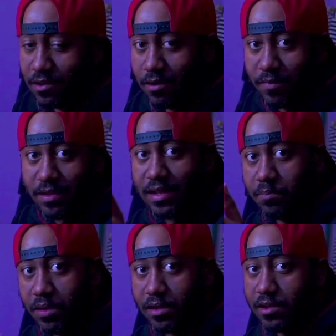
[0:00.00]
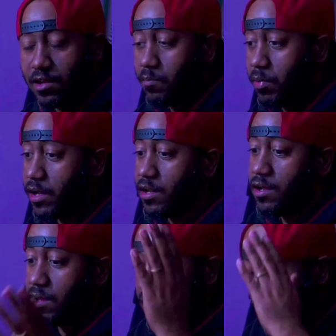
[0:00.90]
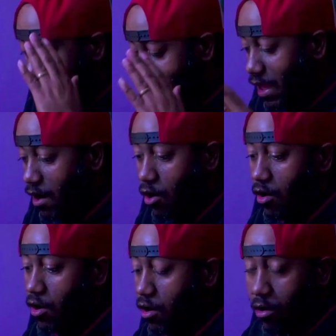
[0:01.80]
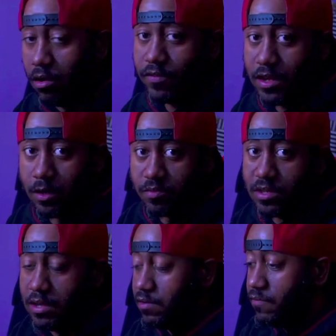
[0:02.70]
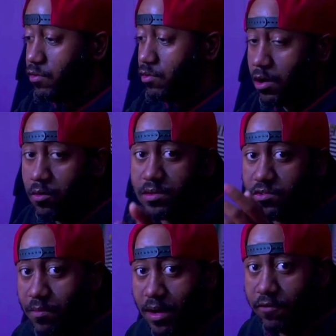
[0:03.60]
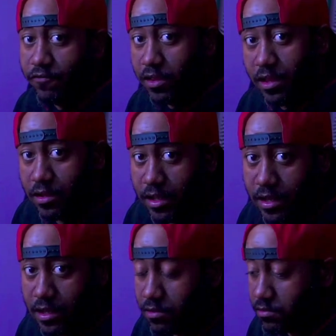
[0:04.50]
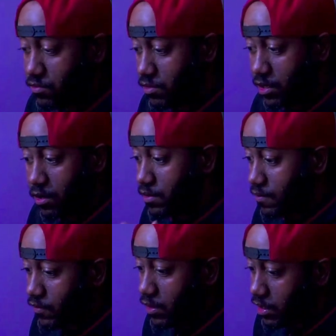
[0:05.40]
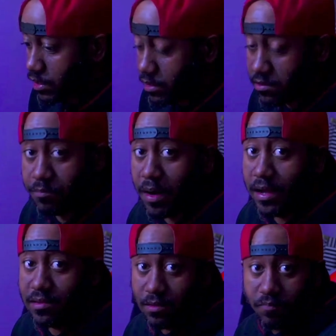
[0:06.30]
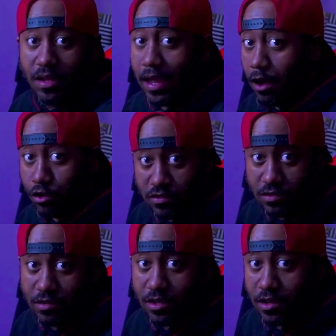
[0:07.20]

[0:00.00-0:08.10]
you know, I'm not that big, but all of it helps. Even if you go into my affiliate link and you click on the affiliate link to buy something else,